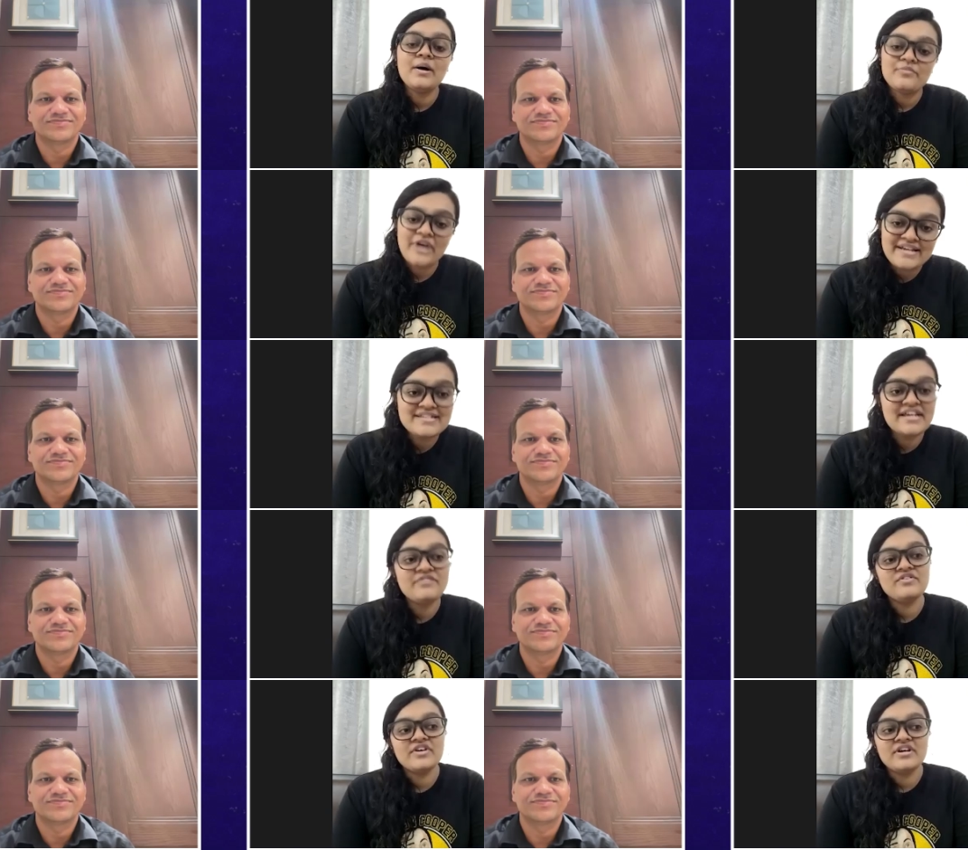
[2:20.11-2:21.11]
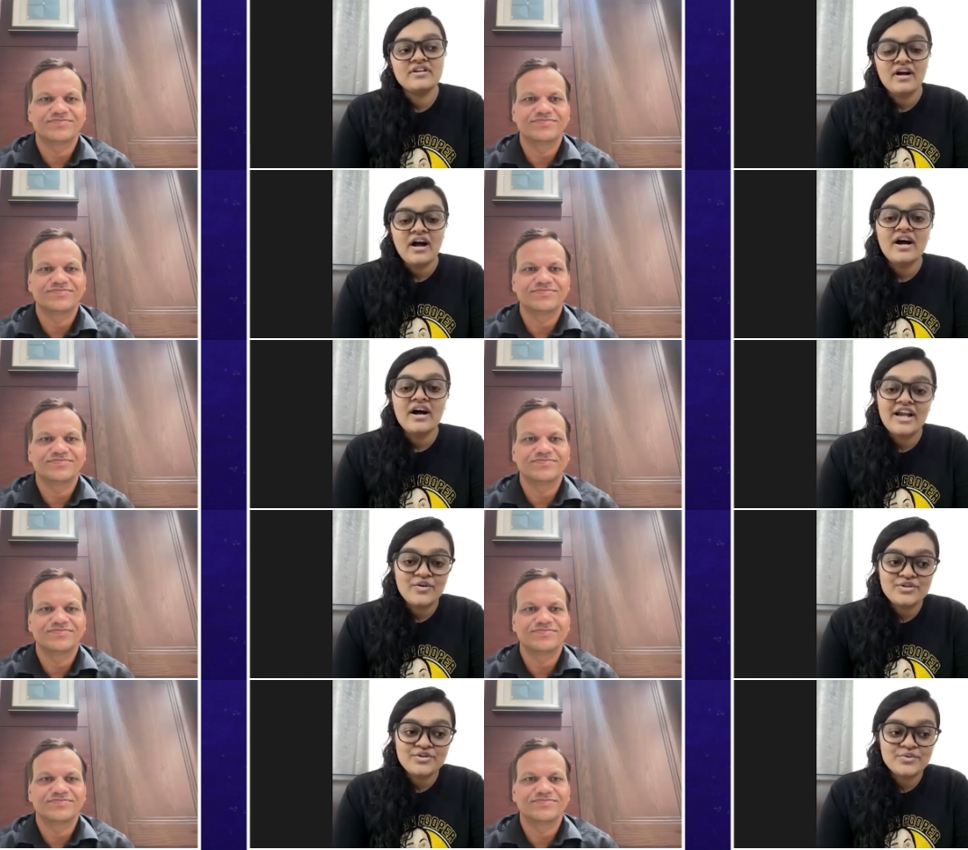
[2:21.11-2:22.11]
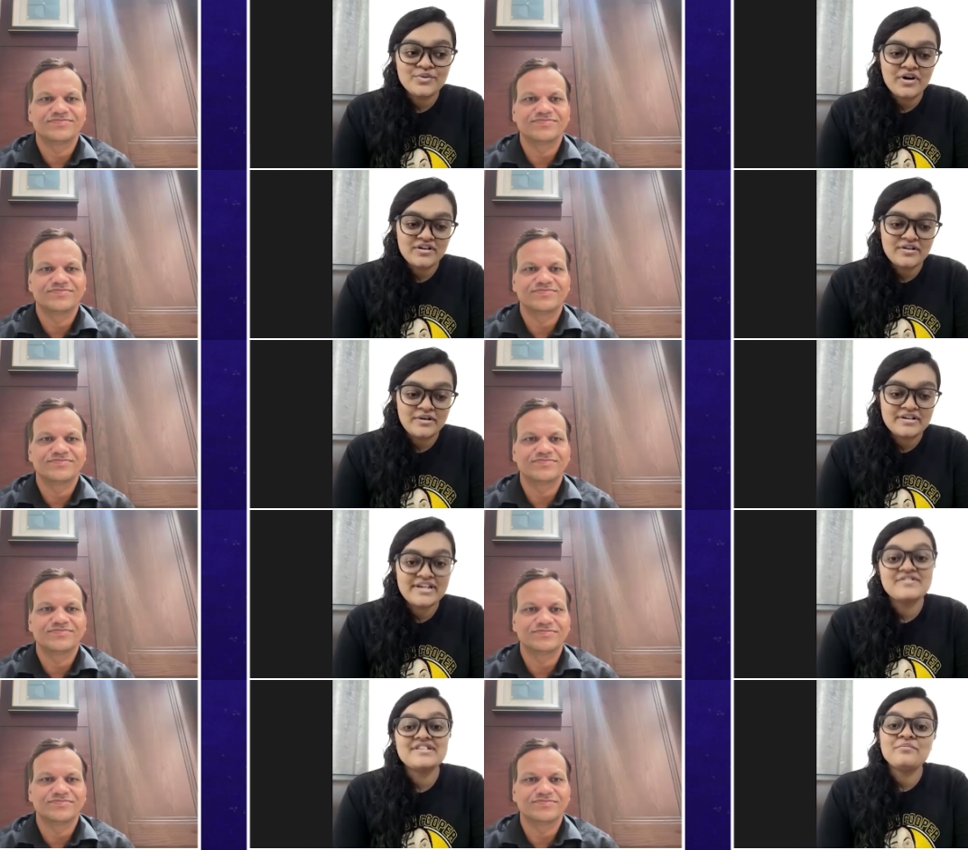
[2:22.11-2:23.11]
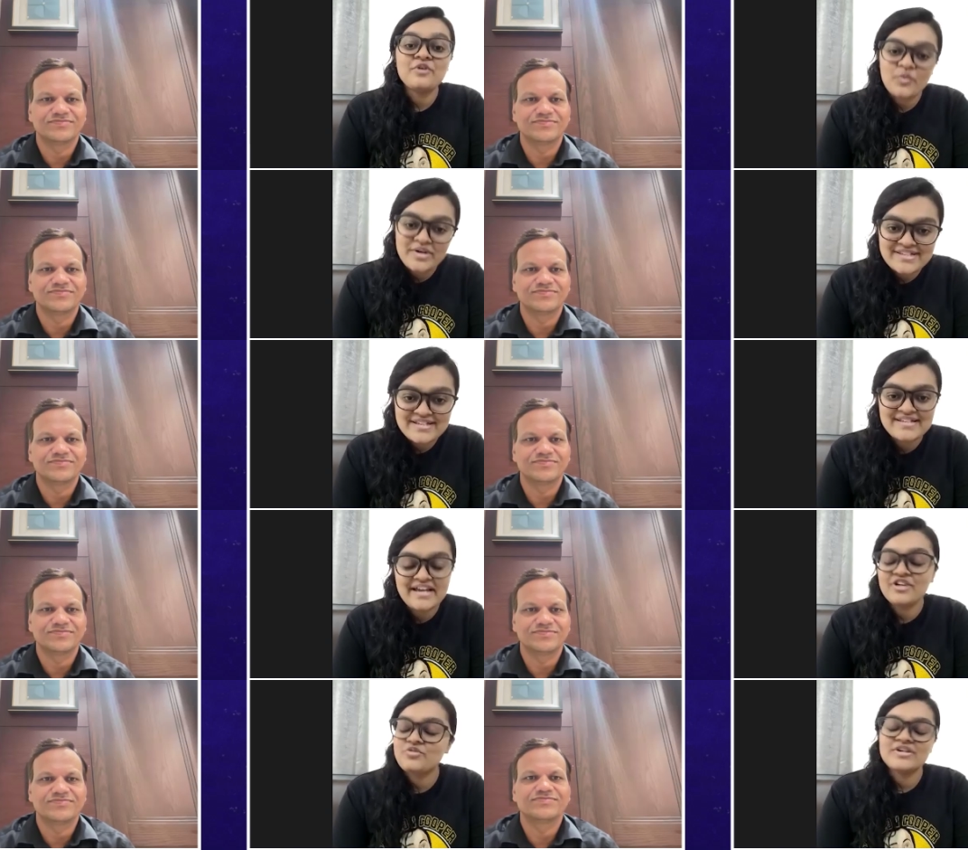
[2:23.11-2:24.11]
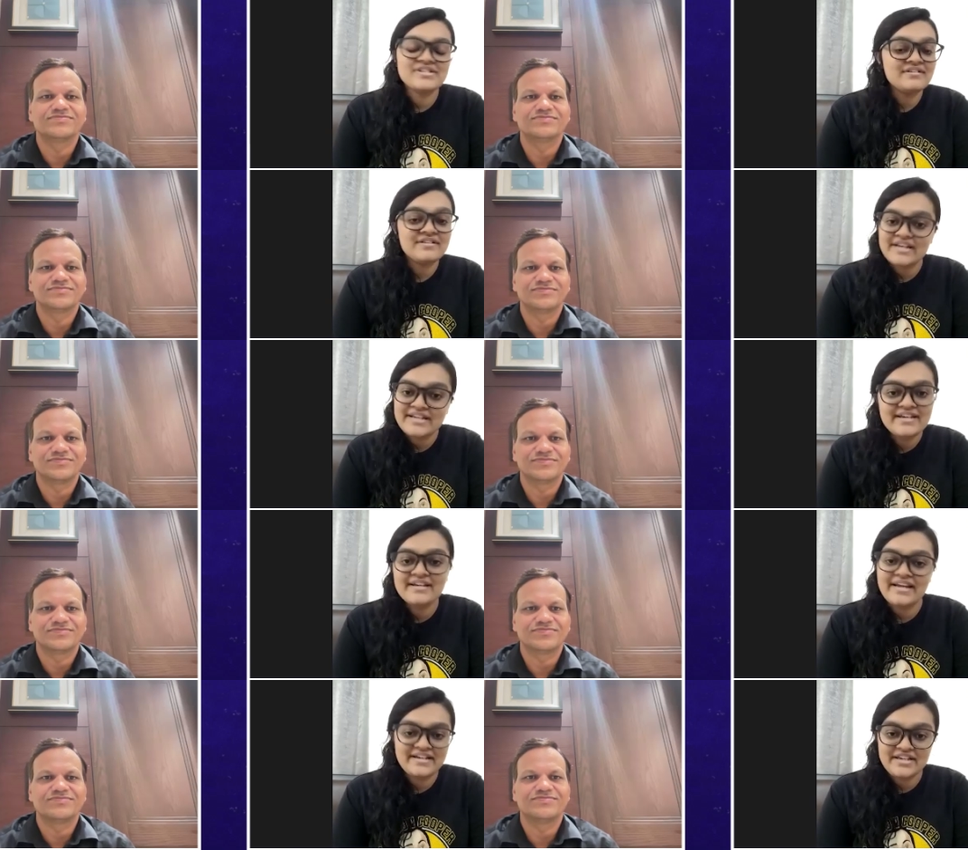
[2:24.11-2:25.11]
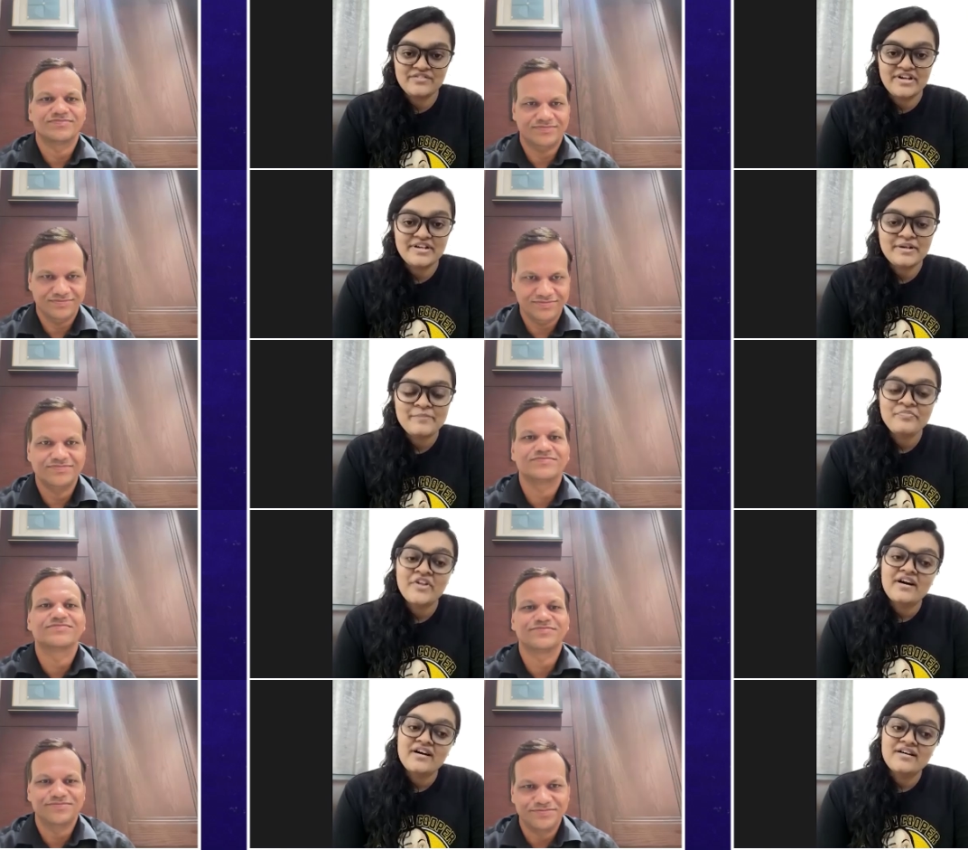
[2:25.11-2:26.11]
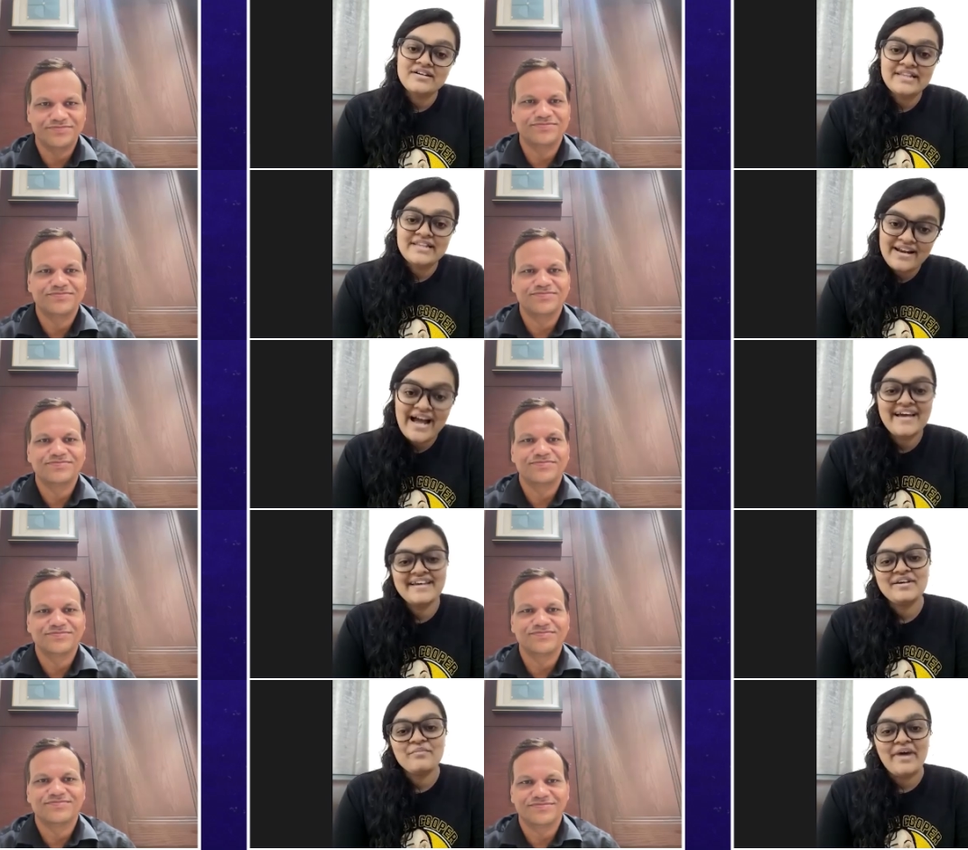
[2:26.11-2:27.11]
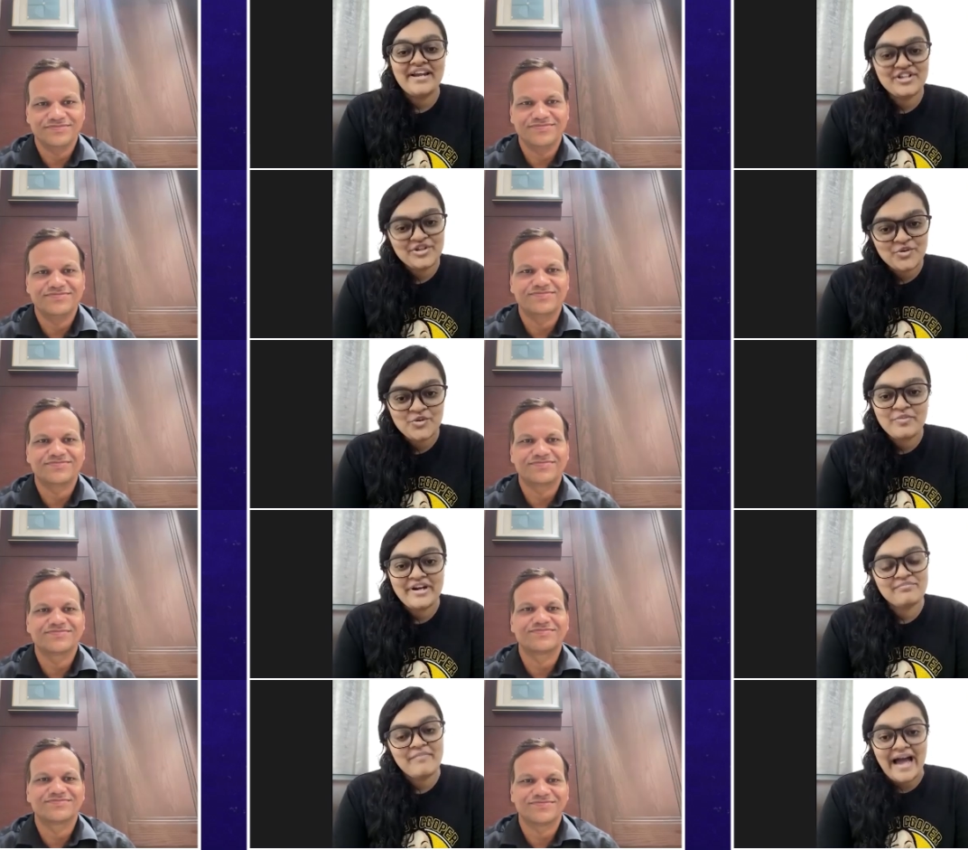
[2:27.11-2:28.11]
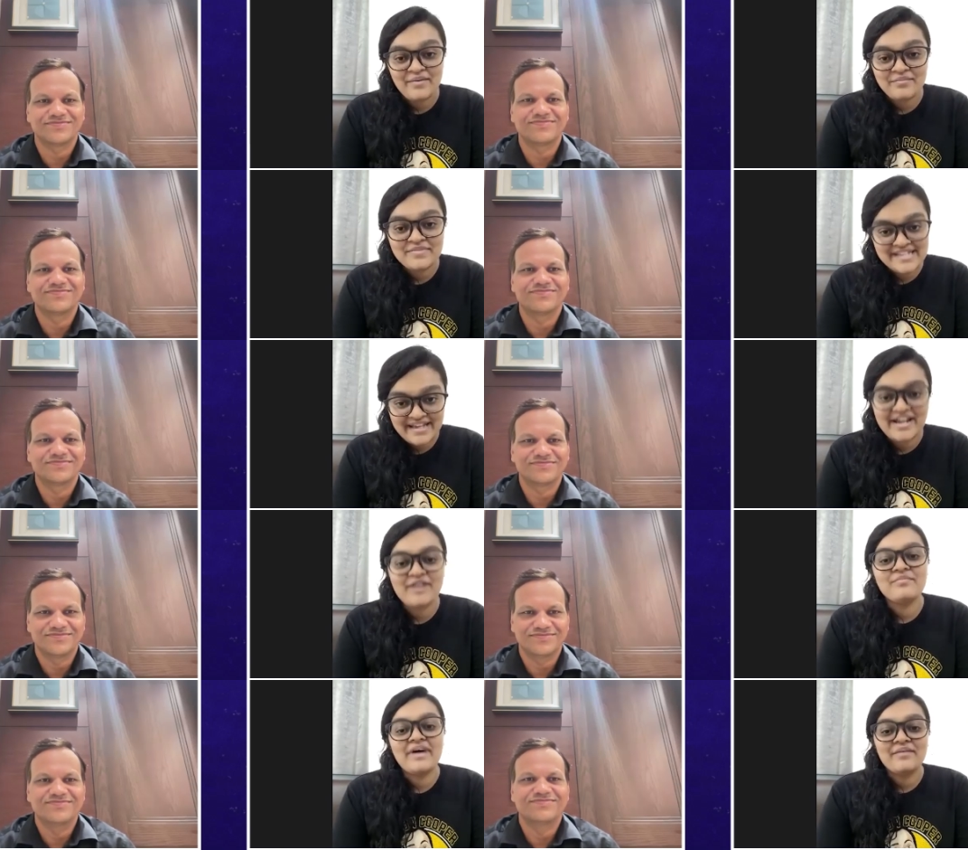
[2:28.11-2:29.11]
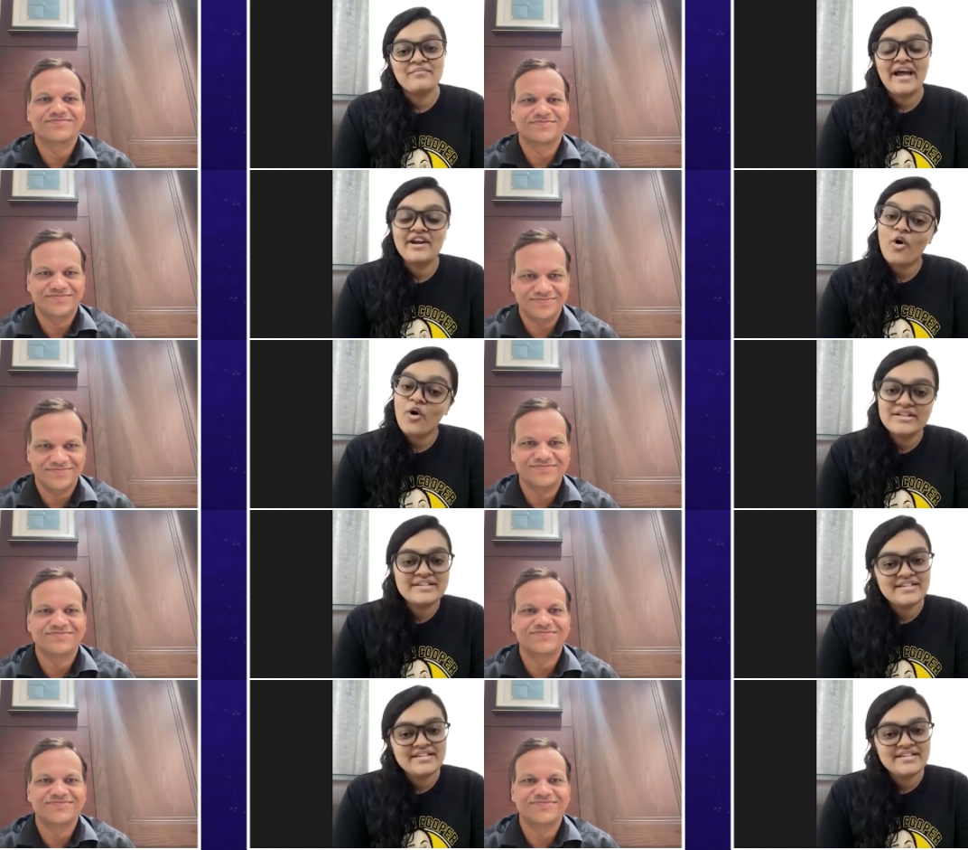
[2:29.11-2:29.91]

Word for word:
Speaker 1: prizes and we were allowed to uh, give some quizzes and it was a really great event. Uh, there I met you, met ma'am, Zainab ma'am, and all the